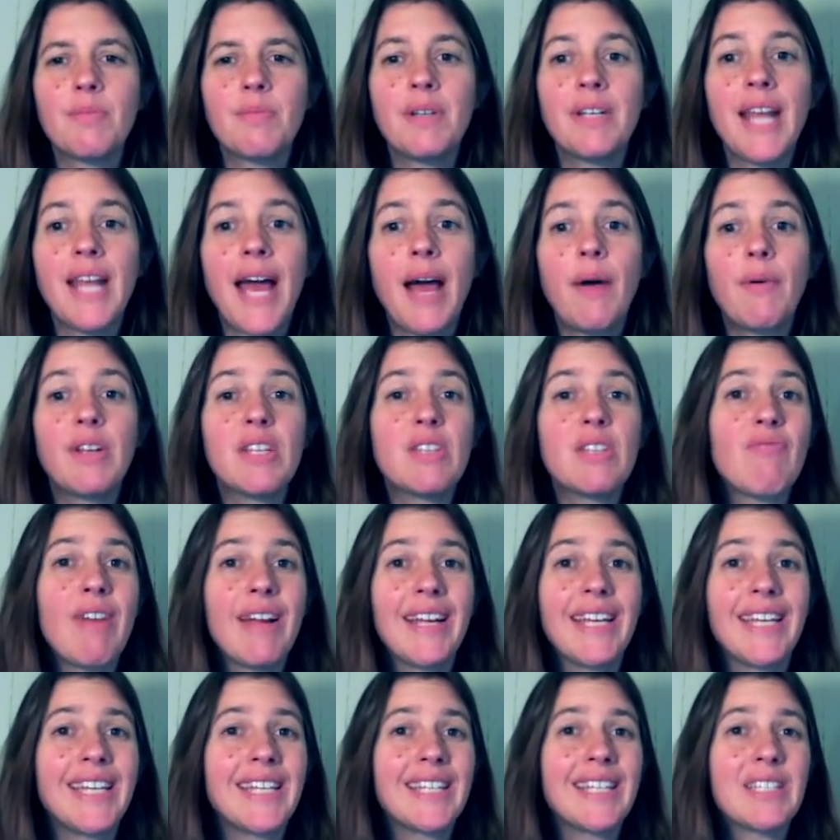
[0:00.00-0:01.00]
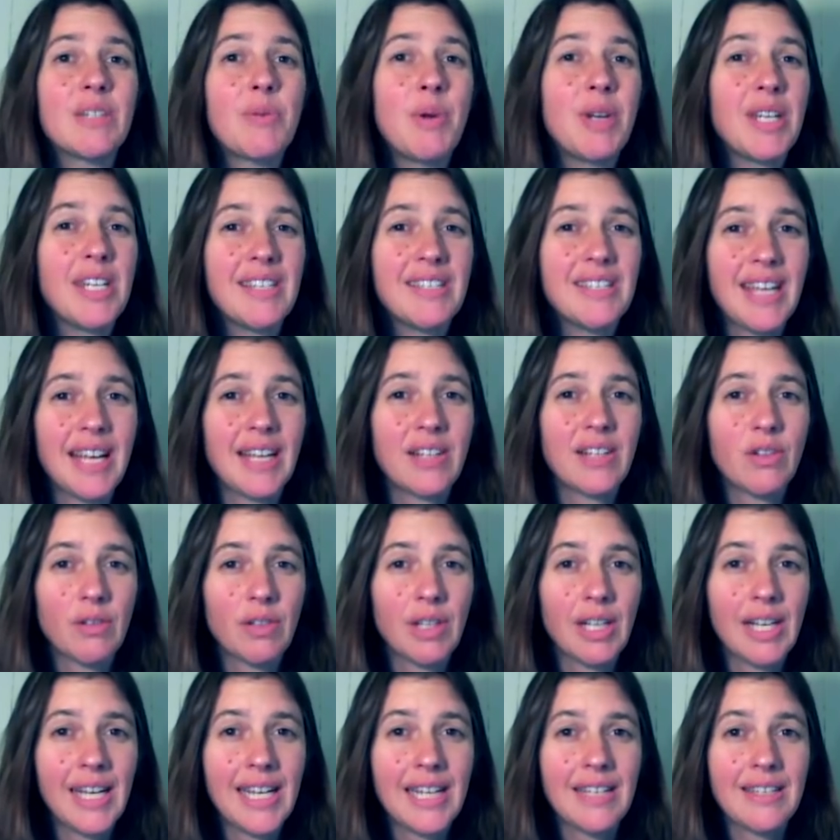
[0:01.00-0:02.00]
but now it's ranking 26
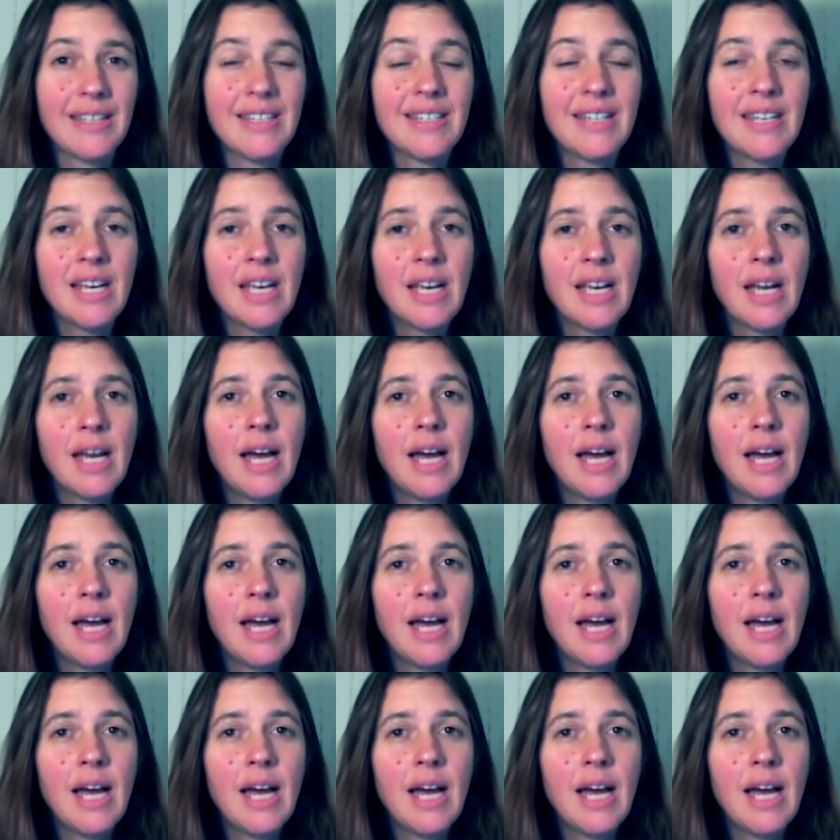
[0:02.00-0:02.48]
on the list.